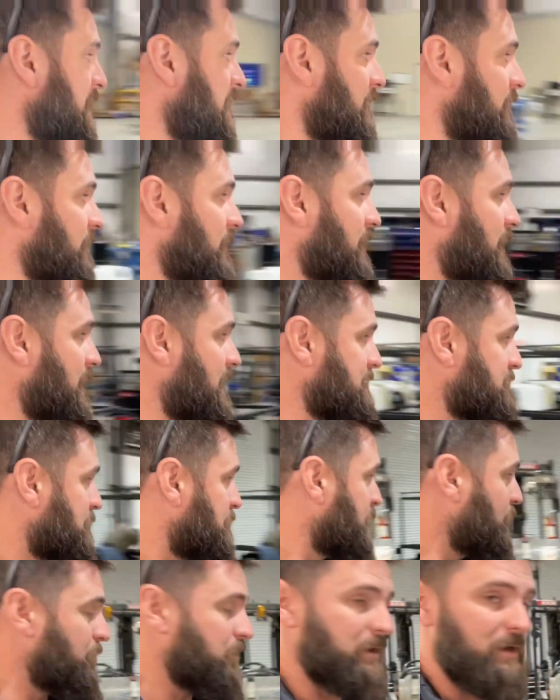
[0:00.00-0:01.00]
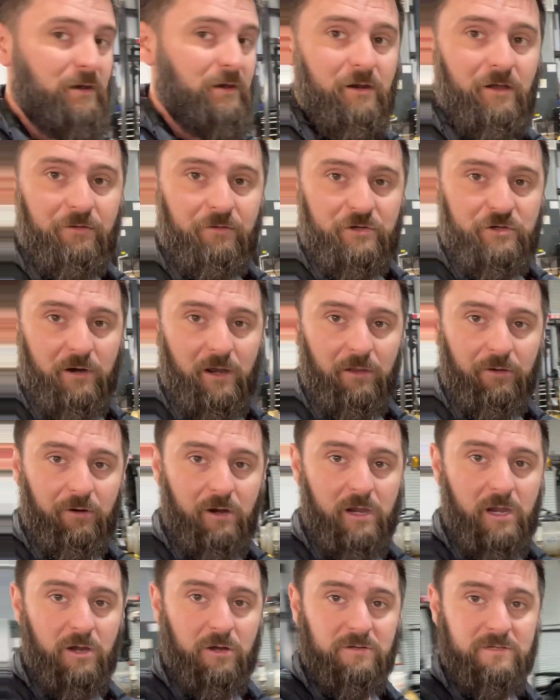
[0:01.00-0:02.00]
and the guys are building another trailer
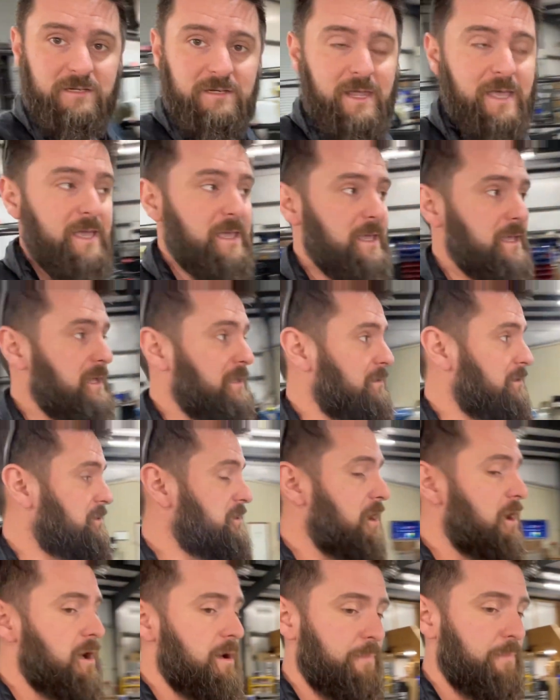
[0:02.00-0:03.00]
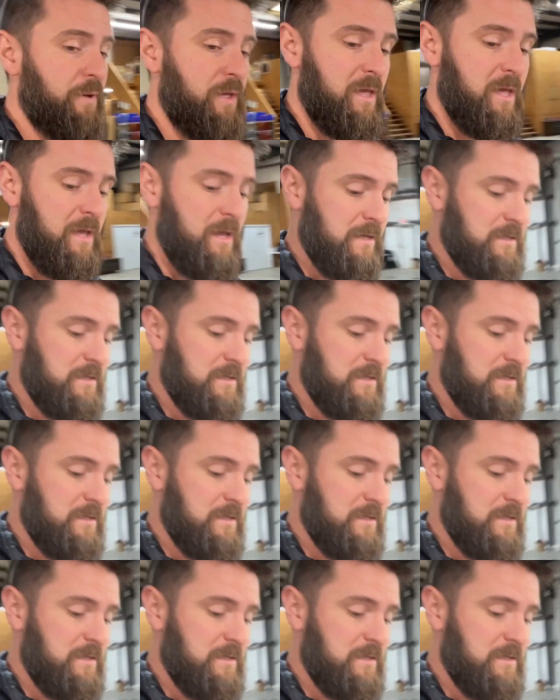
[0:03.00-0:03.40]
here today in the shop.